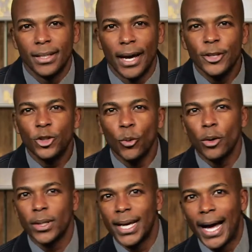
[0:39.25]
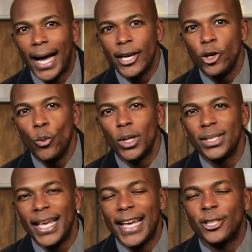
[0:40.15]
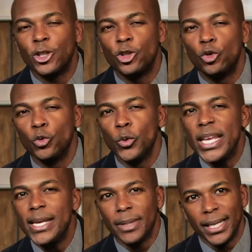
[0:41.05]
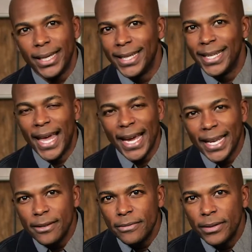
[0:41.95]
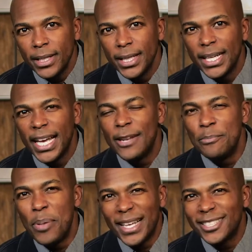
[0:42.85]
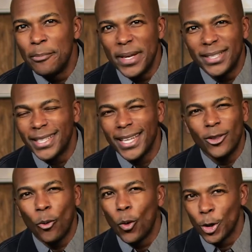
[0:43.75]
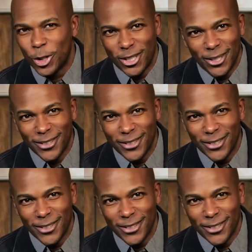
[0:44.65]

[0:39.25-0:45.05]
Now, I used to work with a guy who was extremely negative and pessimistic, like the worst,